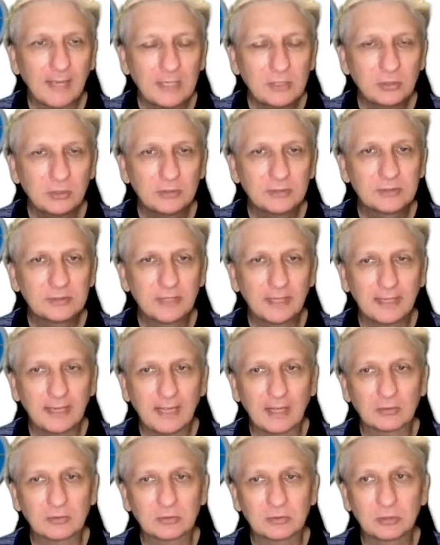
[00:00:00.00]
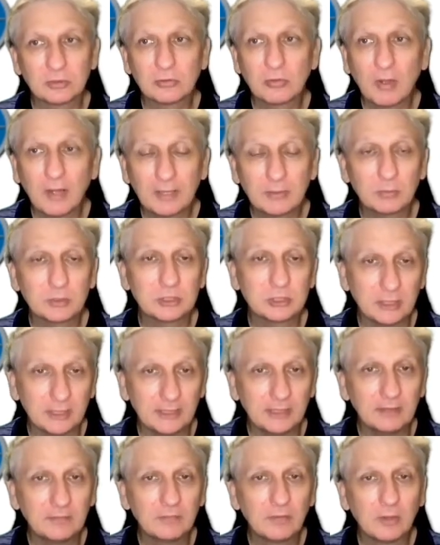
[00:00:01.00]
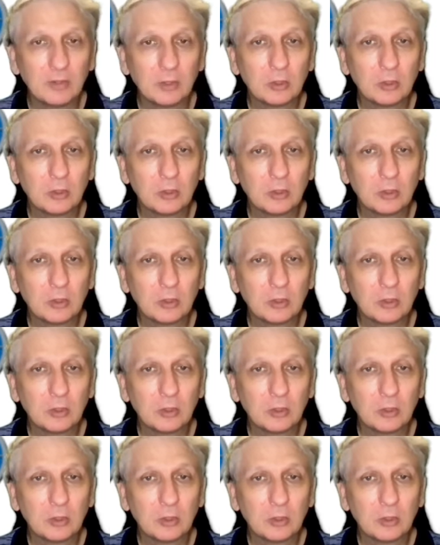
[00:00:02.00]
should set out to try to achieve